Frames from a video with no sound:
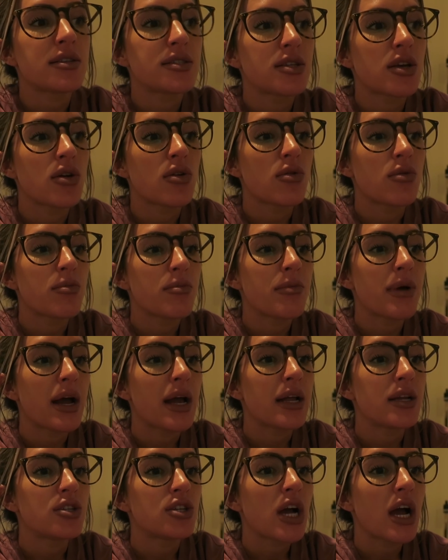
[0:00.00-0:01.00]
So
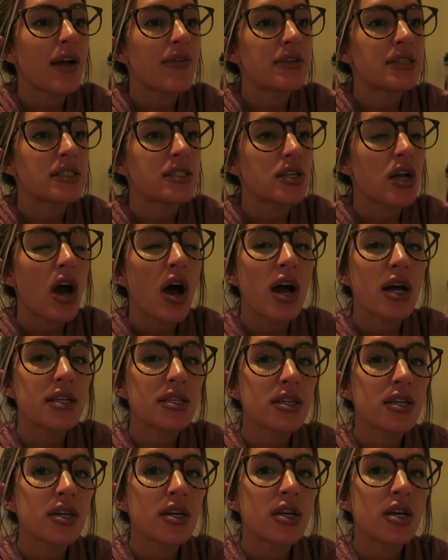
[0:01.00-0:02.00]
my drive is not